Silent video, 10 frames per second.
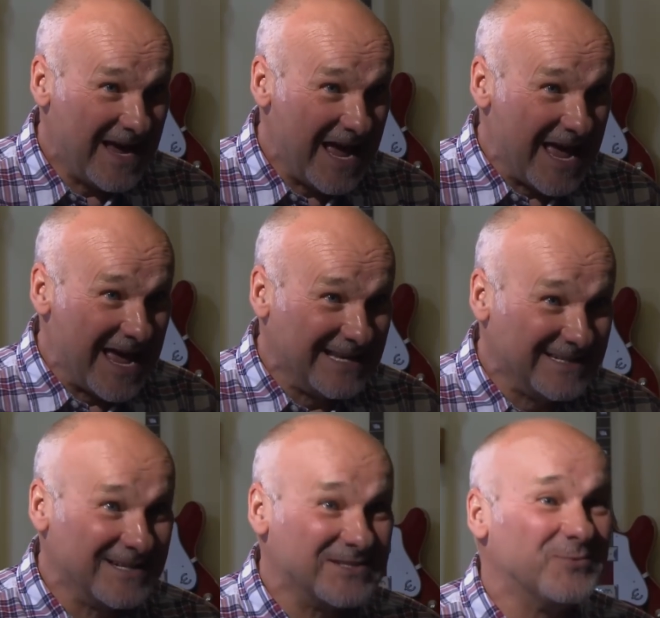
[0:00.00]

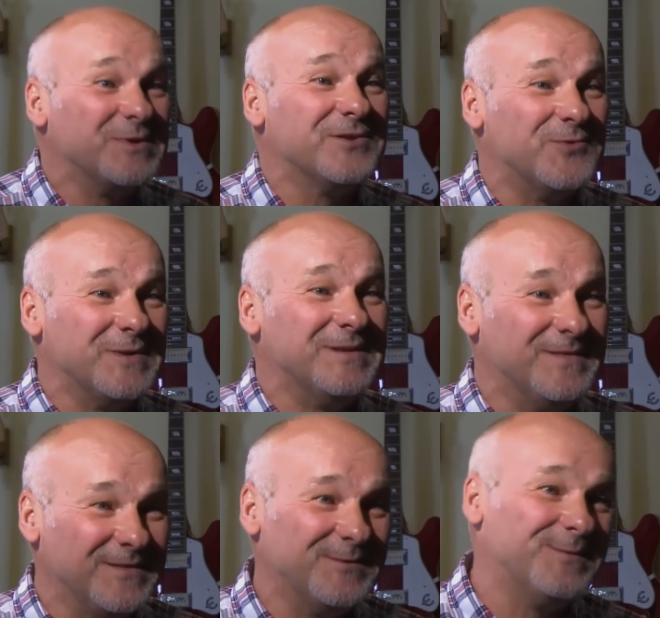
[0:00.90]
and uh, so we thought we'd
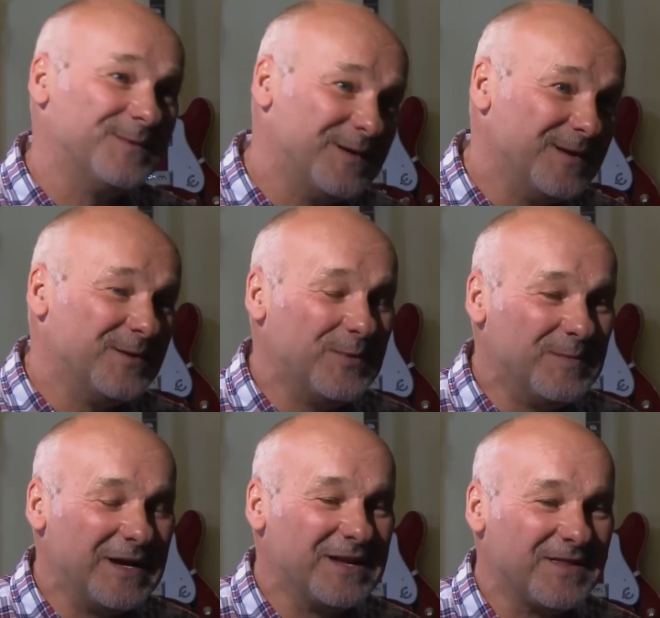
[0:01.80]
we'd
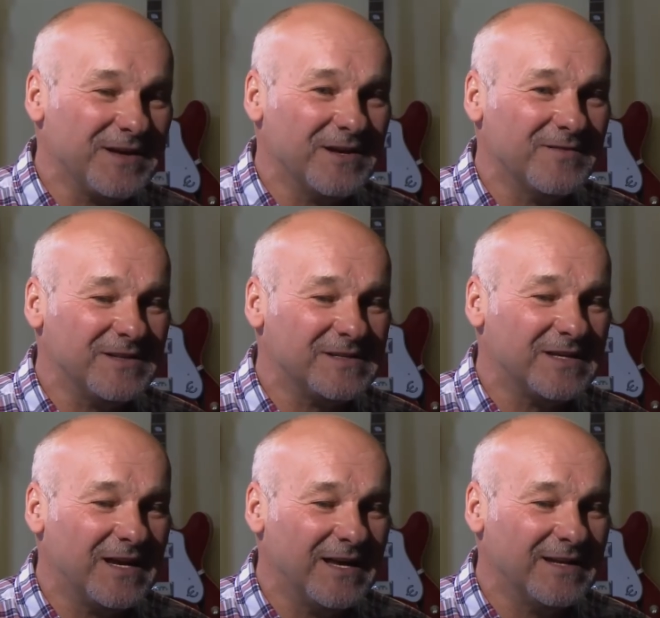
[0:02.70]
make a thing of it.
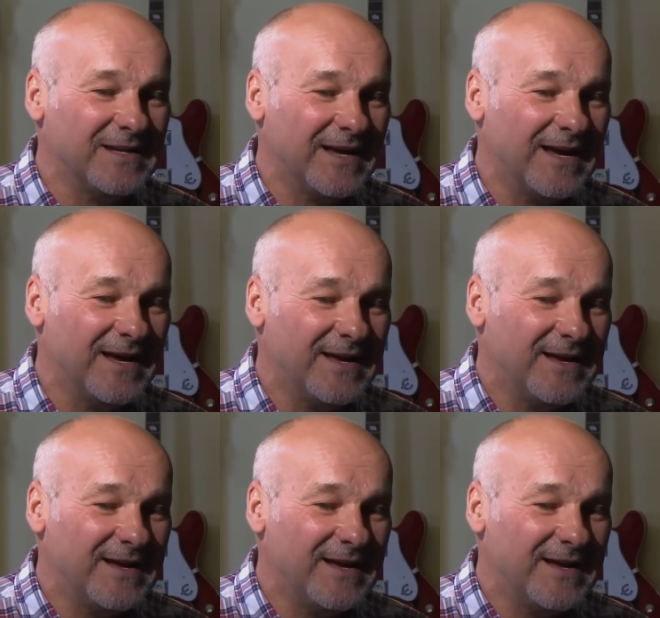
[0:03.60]
And uh,